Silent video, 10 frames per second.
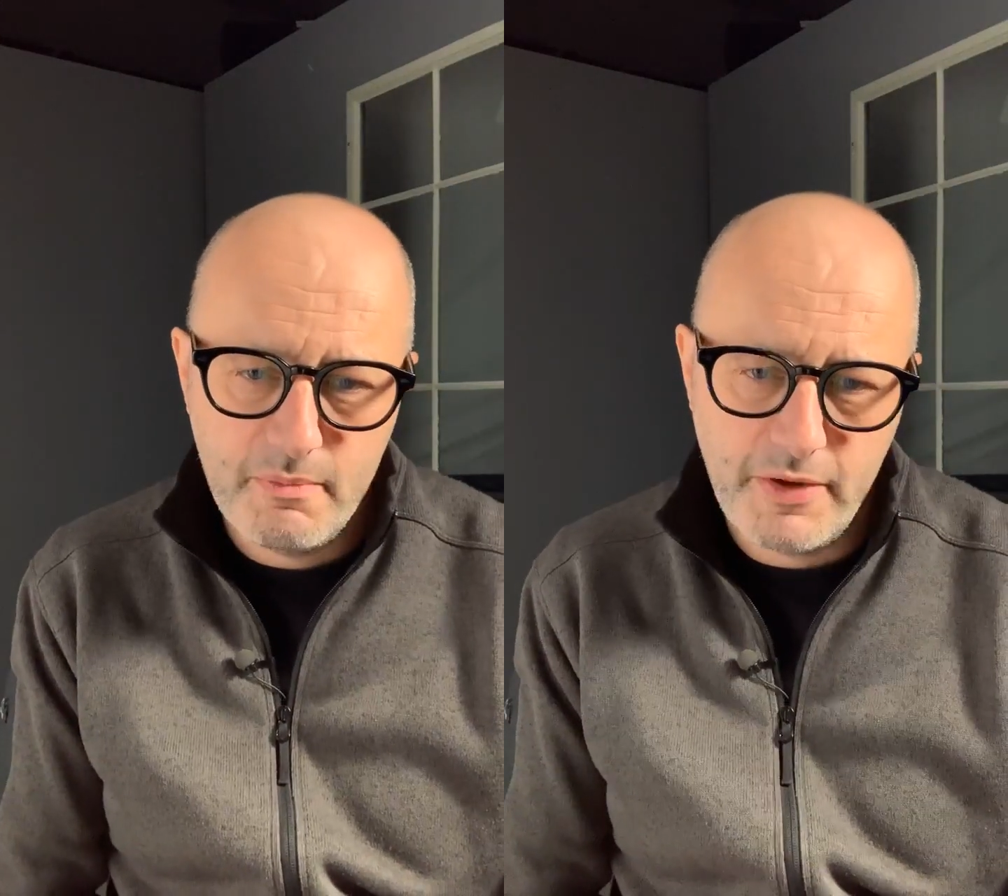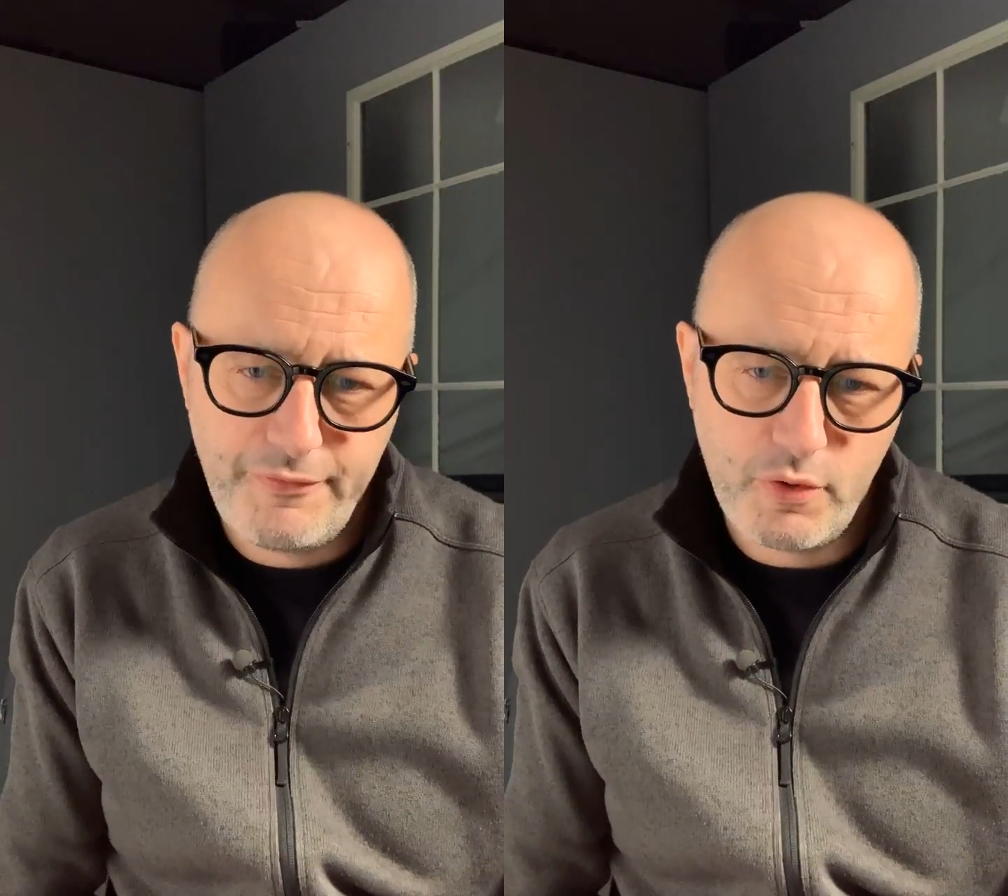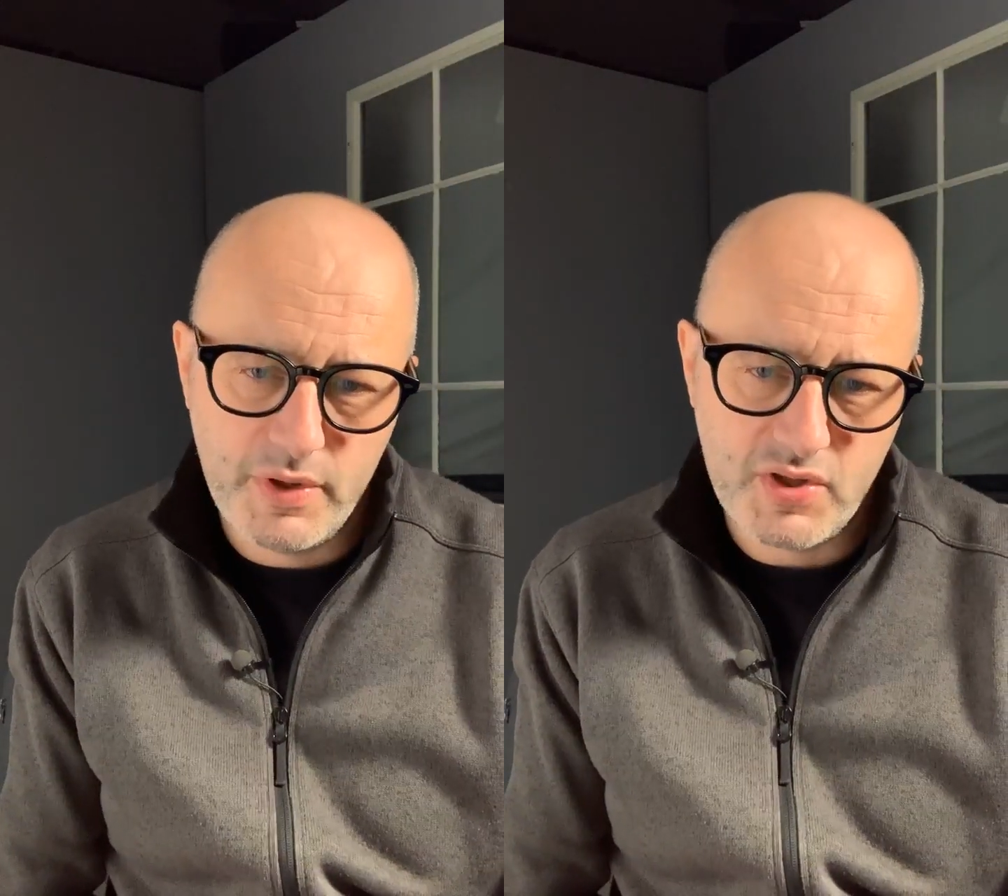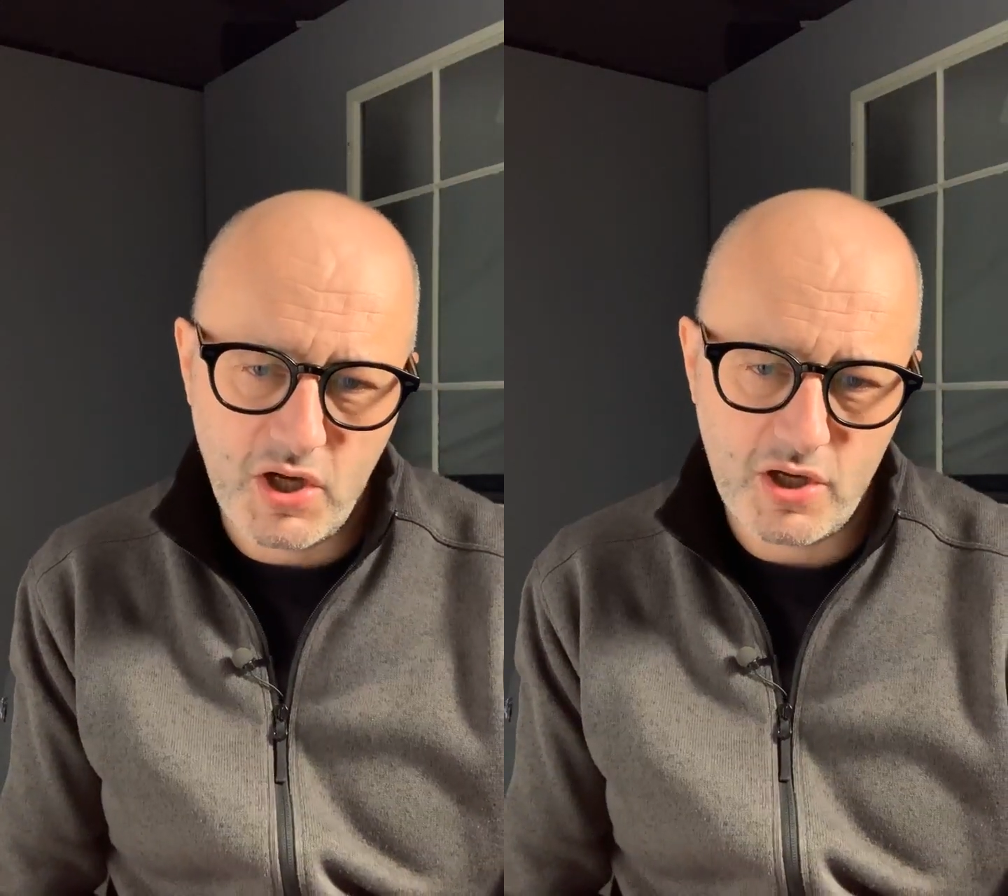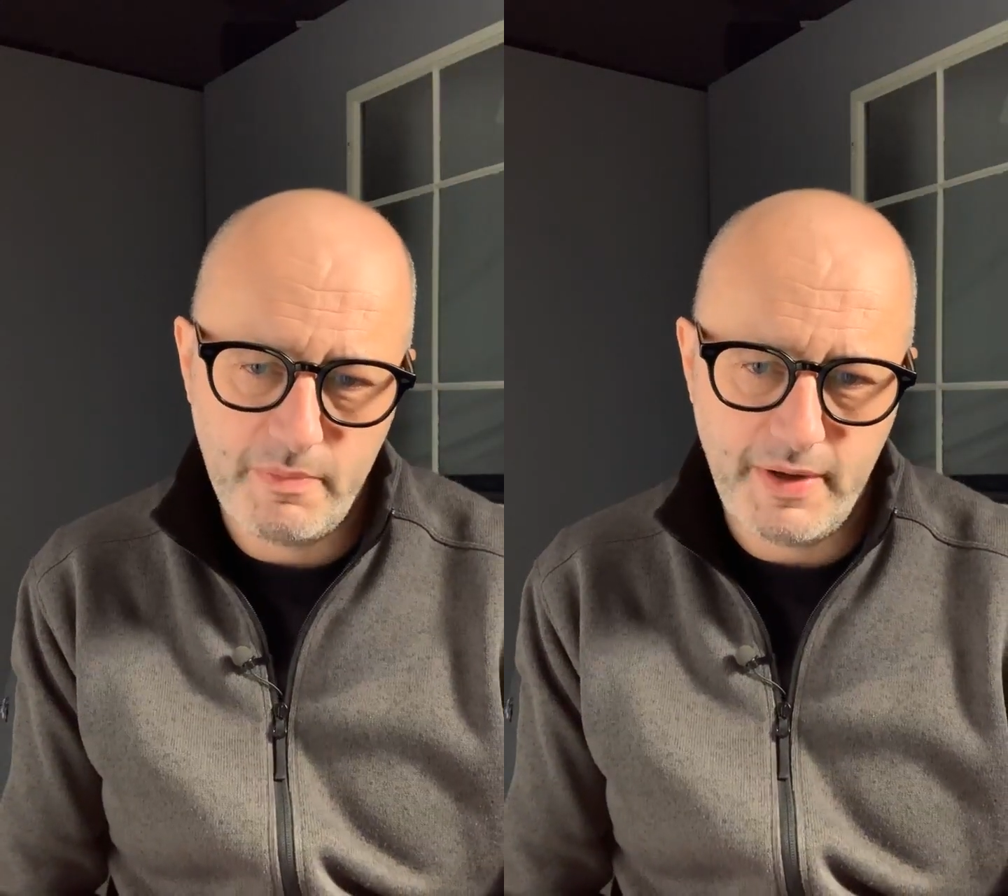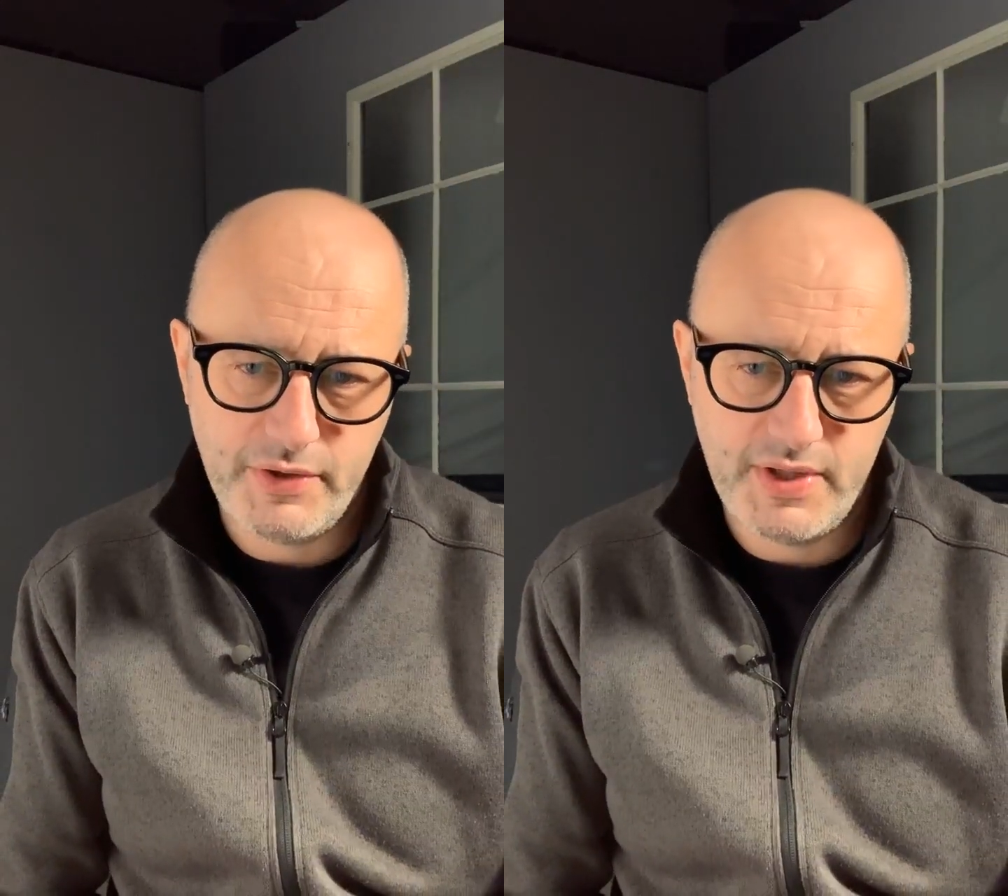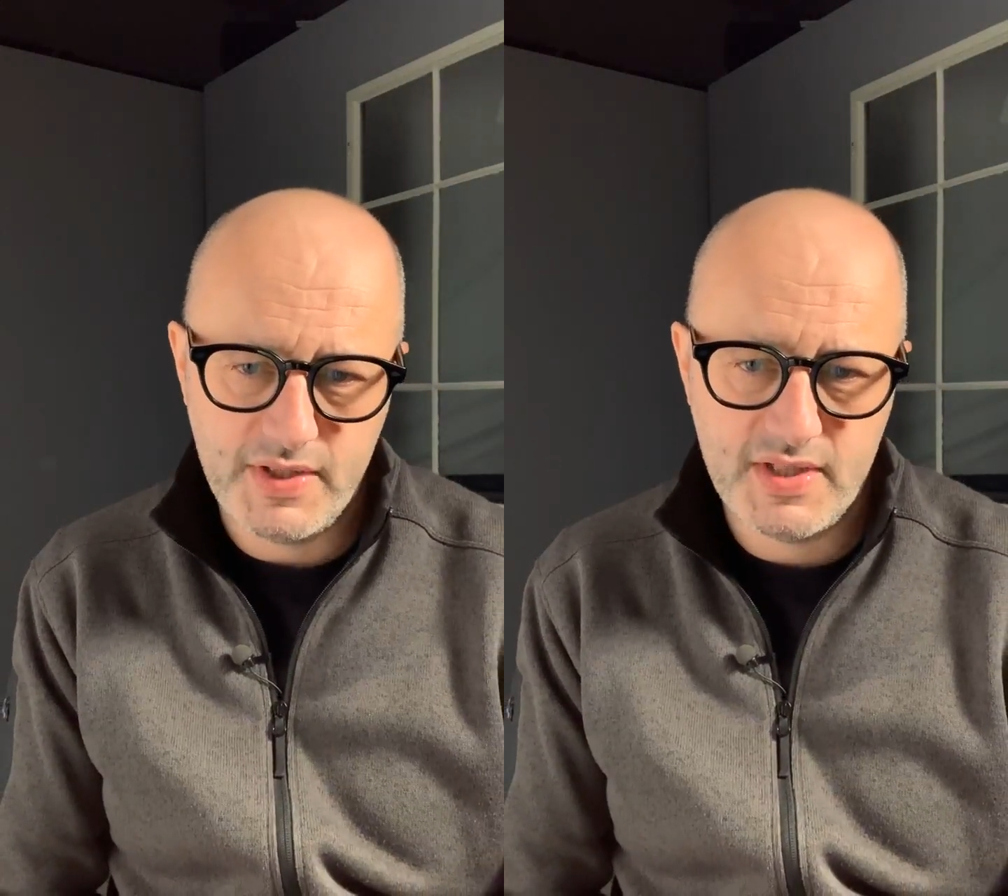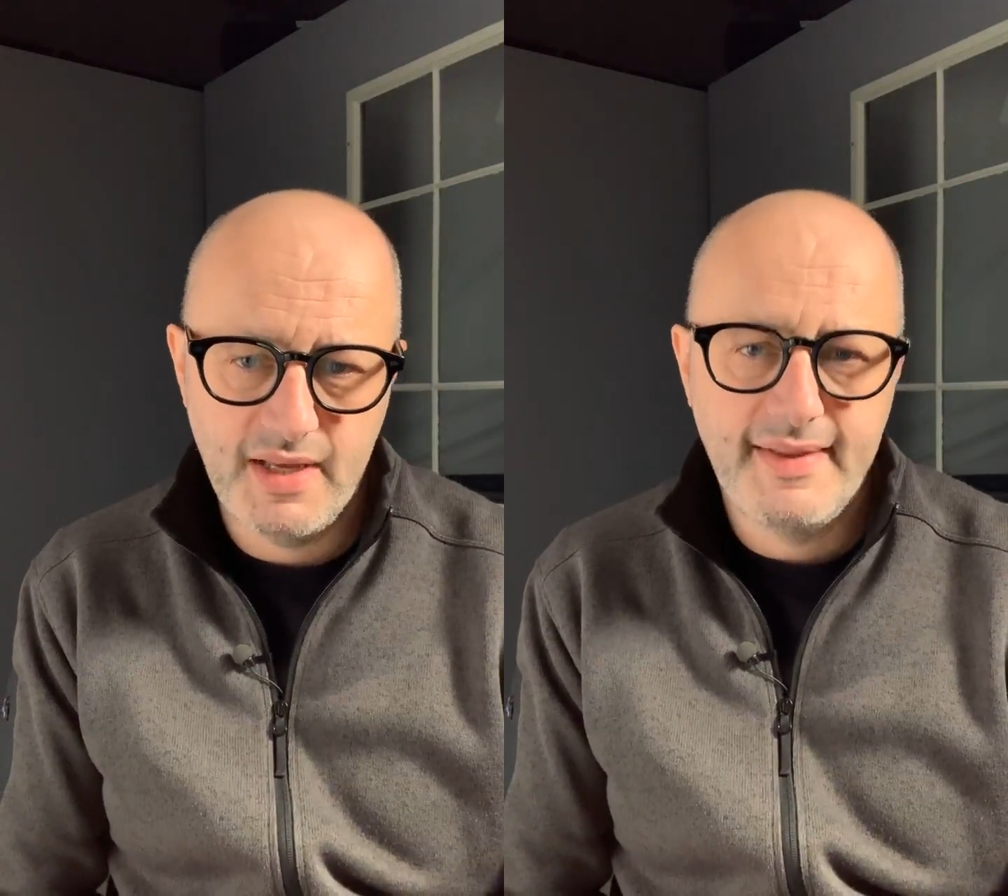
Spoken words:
before we talk about this.